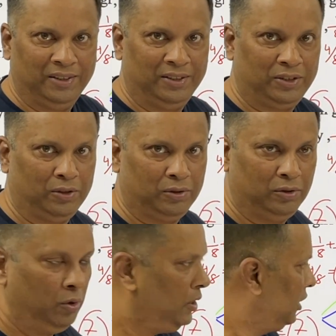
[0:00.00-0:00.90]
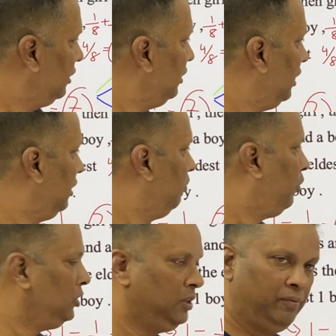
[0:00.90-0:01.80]
So go ahead and I'll
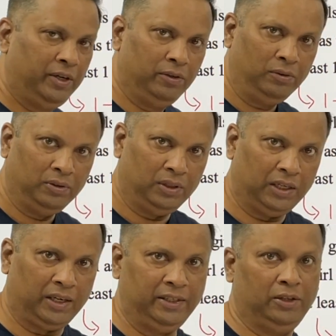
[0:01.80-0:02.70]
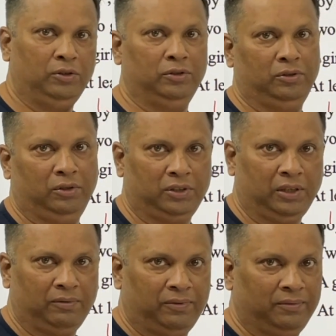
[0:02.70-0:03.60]
pause the video and write it
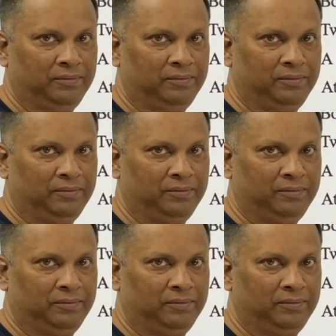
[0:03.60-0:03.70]
yourself.